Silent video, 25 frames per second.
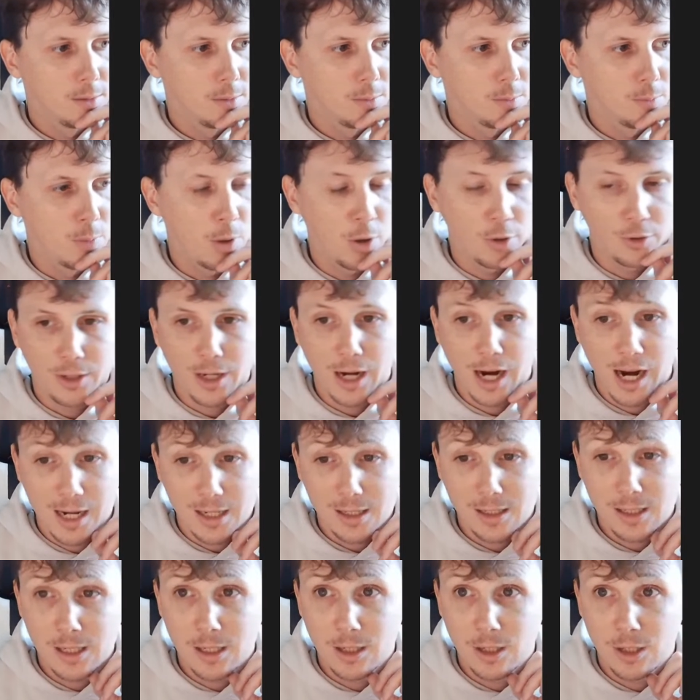Both guys
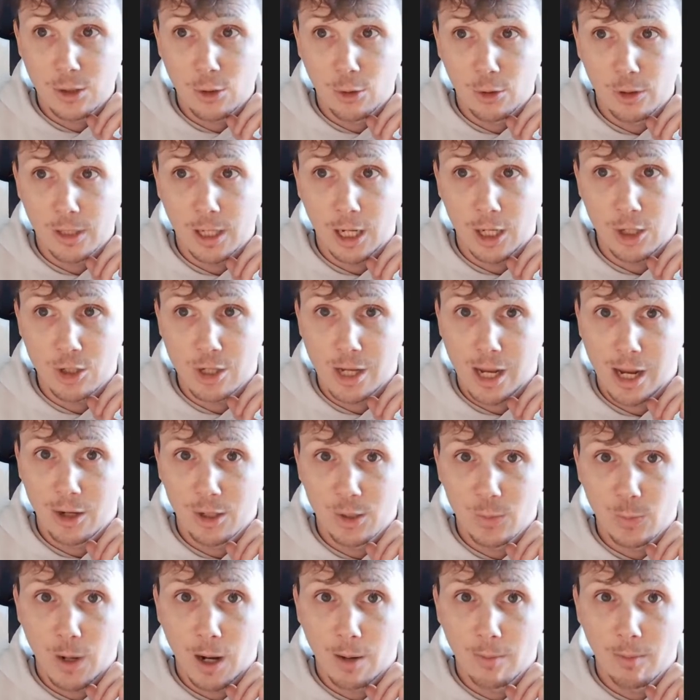need to score touchdowns
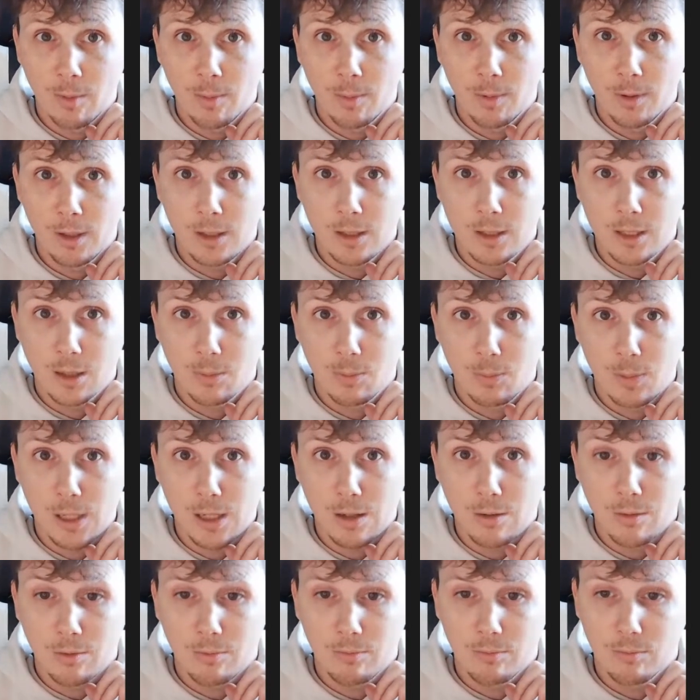probably to
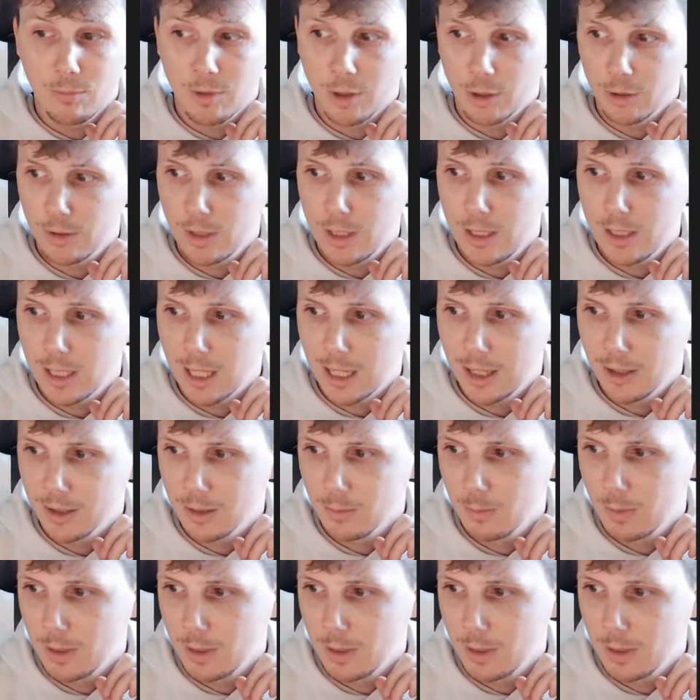beat 13,000